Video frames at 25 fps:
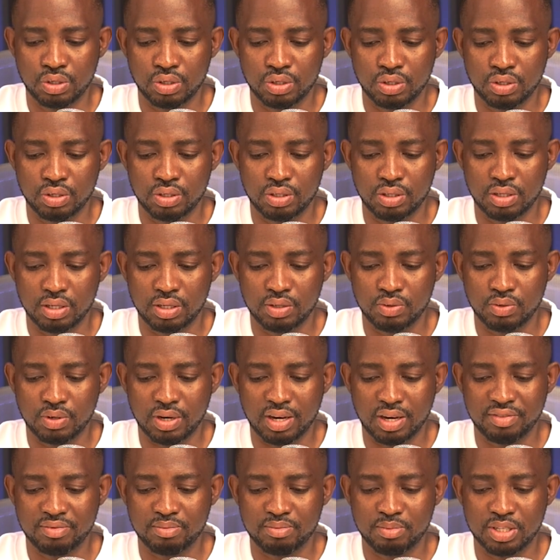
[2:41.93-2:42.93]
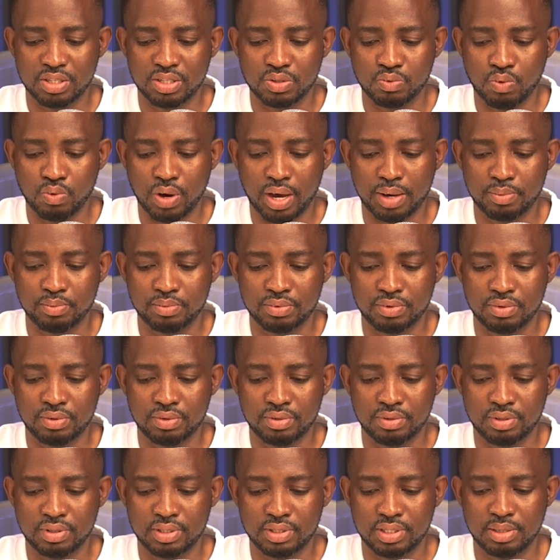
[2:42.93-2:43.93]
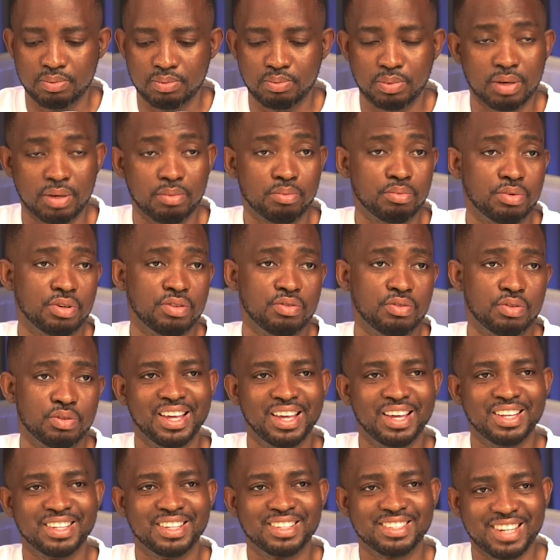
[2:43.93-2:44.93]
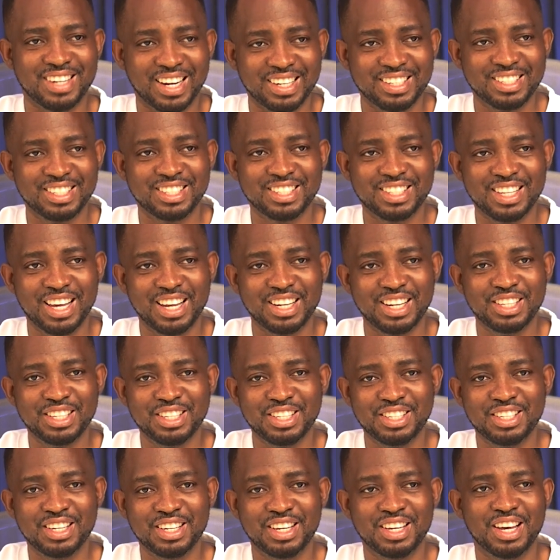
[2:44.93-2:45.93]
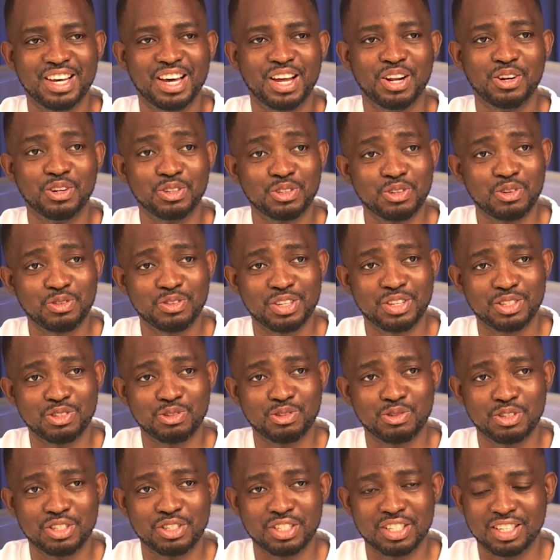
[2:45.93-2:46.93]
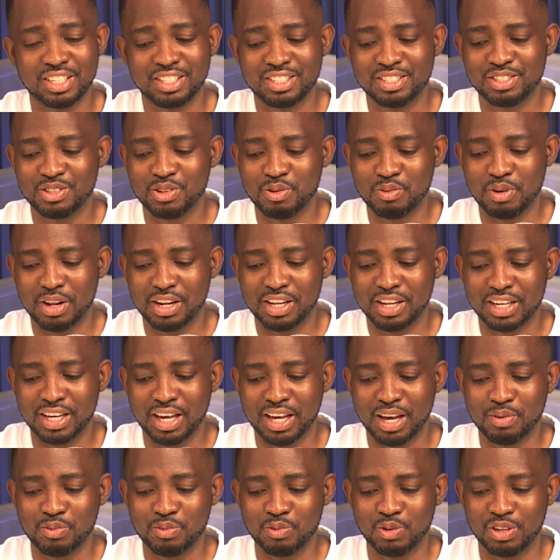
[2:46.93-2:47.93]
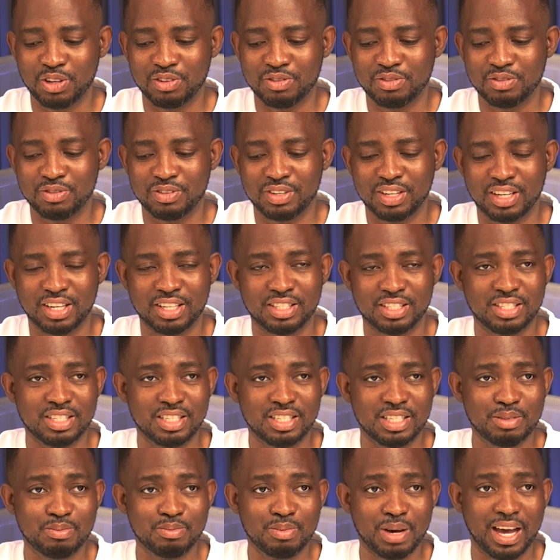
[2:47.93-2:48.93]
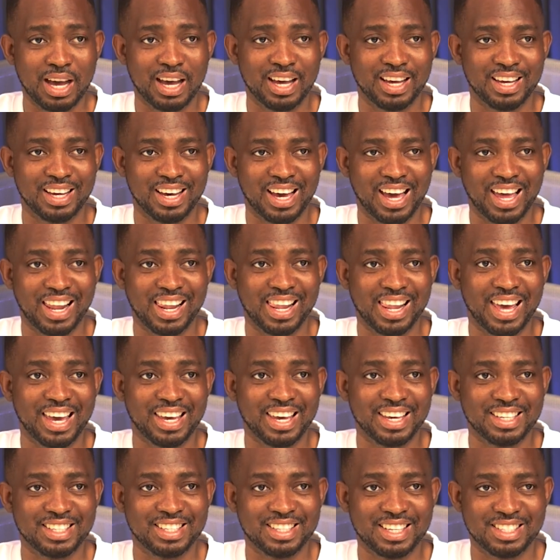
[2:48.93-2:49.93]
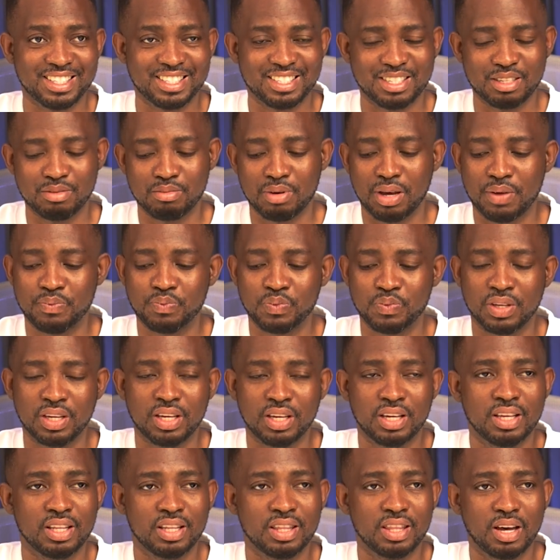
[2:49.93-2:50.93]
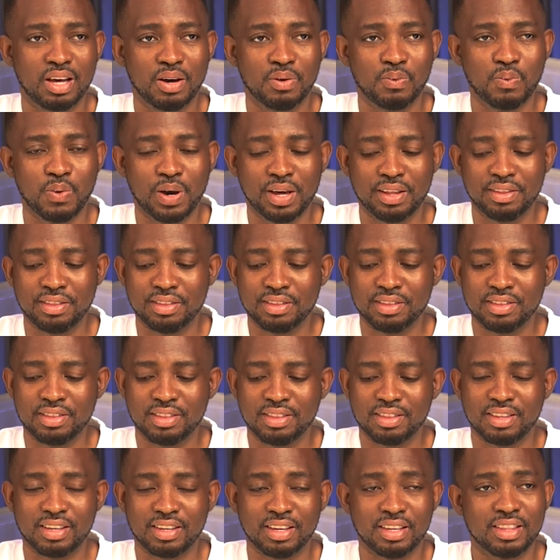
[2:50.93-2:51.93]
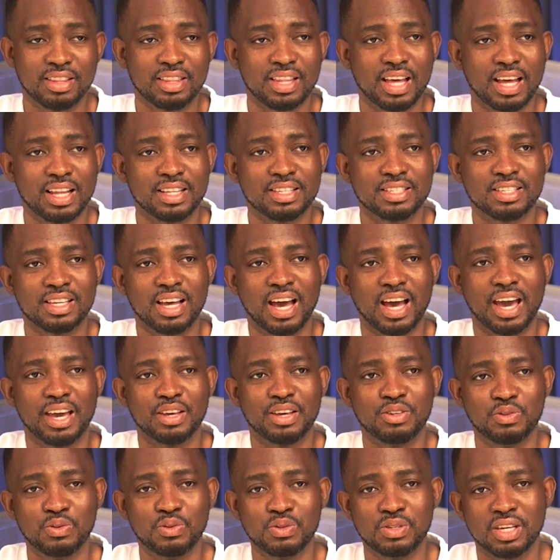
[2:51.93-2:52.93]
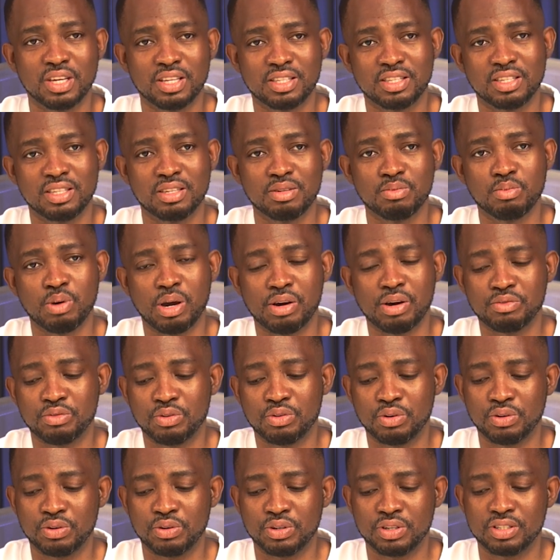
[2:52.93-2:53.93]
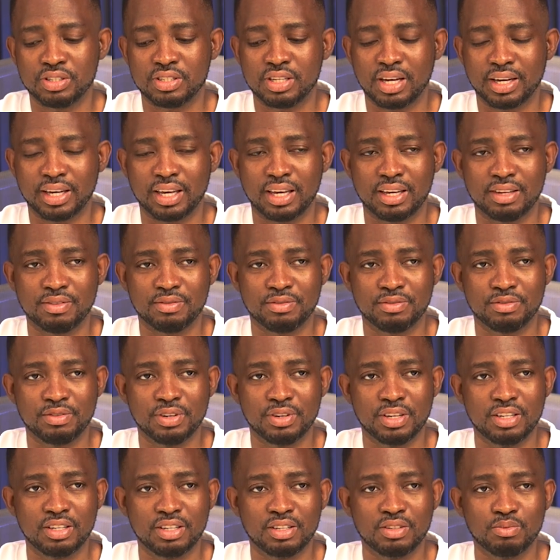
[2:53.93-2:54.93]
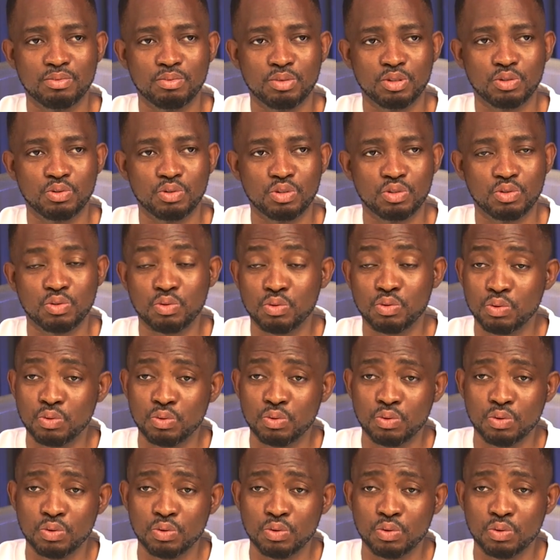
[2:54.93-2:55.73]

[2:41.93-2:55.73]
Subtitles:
then you have mix, wipe, deep, and preview. Traditionally, a lot of the switches normally come with a T-bar. I like the T-bar. Now, one thing that I use the T-bar for is I can fade in between two